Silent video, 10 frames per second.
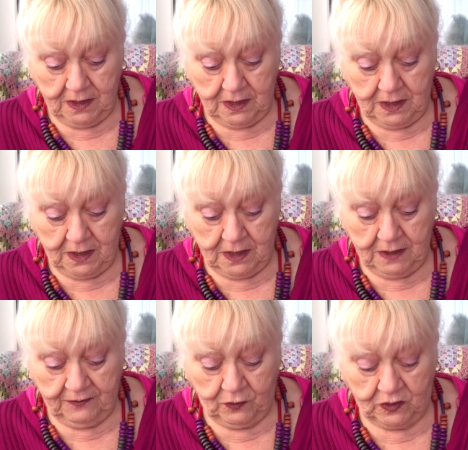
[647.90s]

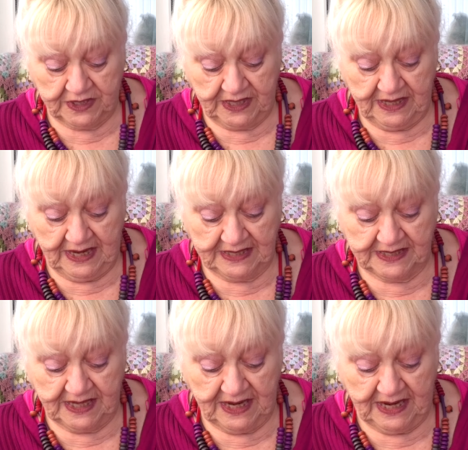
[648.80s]
Uh, fourteen
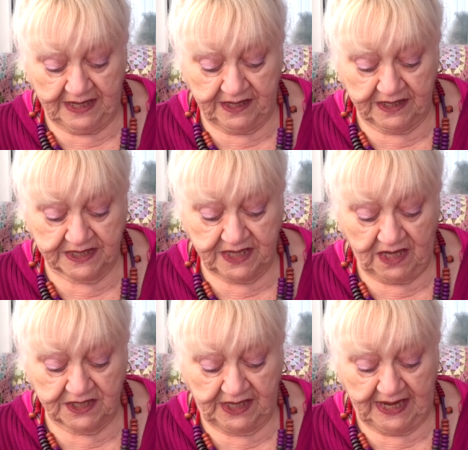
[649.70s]
ninety-nine, and a
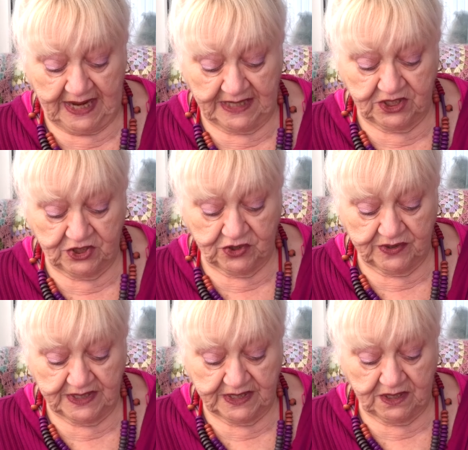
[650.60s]
starter guide to
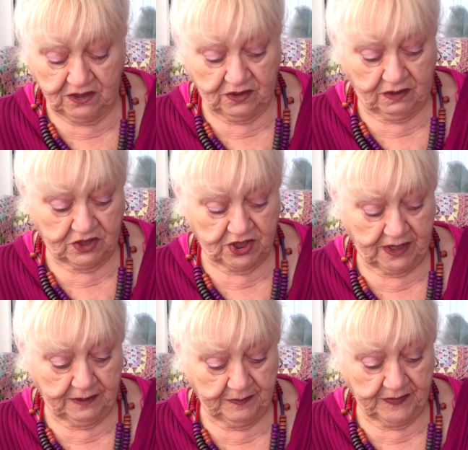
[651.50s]
Tunisian crochet.
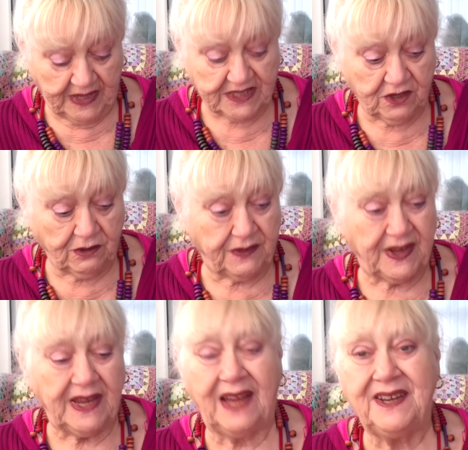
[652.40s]
That's another
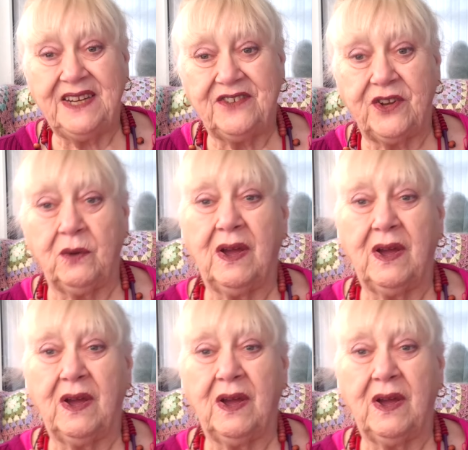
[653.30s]
thing I need to do.